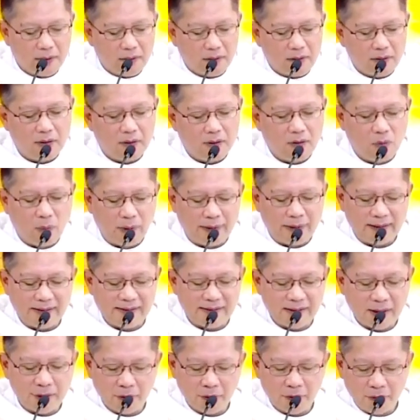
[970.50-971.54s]
when the
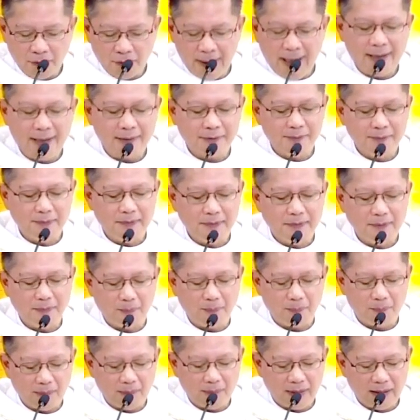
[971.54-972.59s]
Son of Man
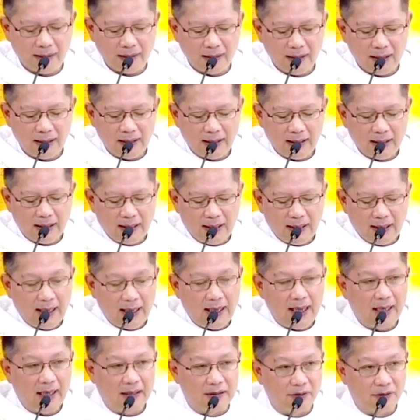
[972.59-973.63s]

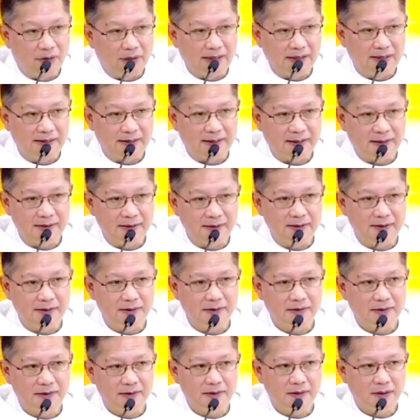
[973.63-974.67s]
had risen
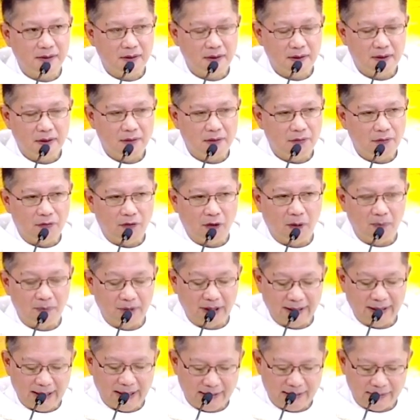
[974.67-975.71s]
from the
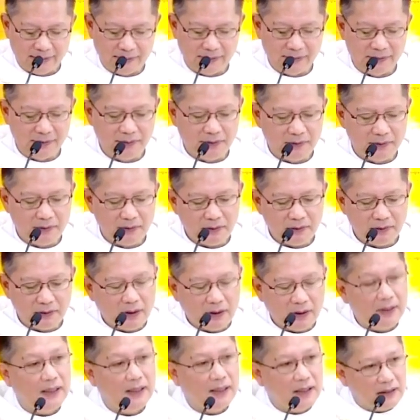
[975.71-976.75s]
dead.
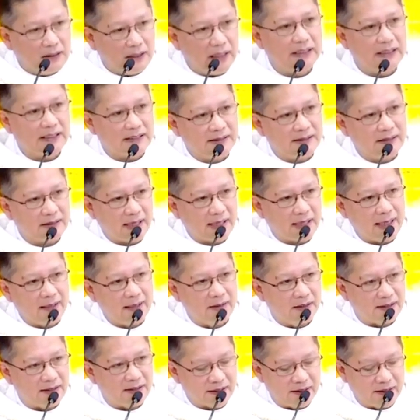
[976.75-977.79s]
Let us not end
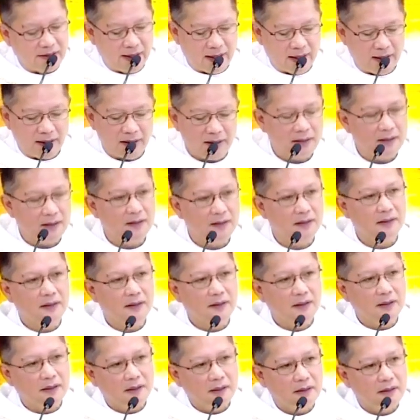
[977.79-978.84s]
this day
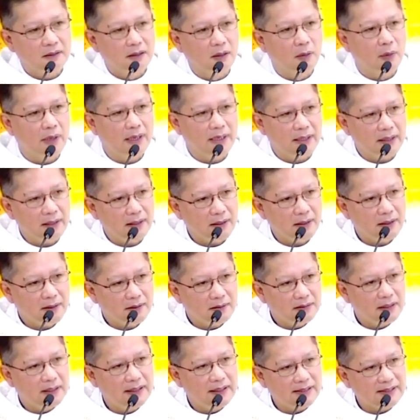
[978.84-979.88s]
the way
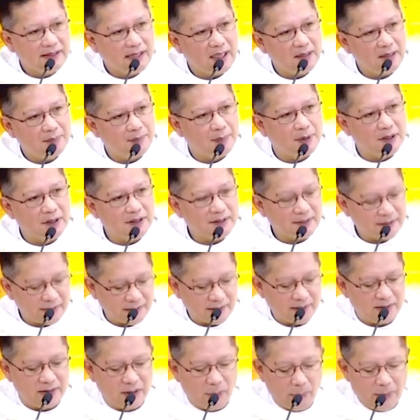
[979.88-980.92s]
the disciples,
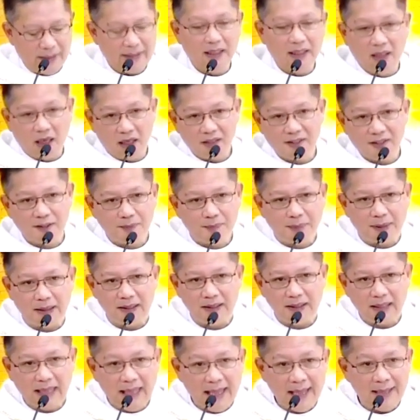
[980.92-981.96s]
the way the
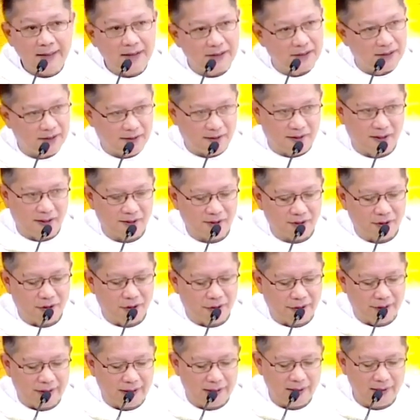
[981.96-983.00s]
gospel ends the
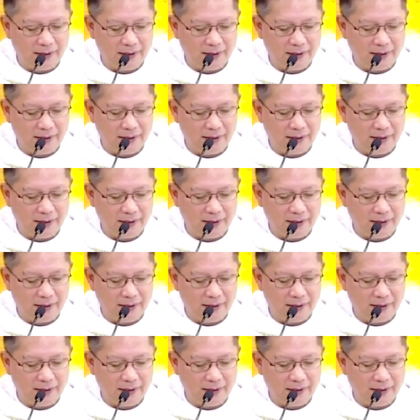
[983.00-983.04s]
story.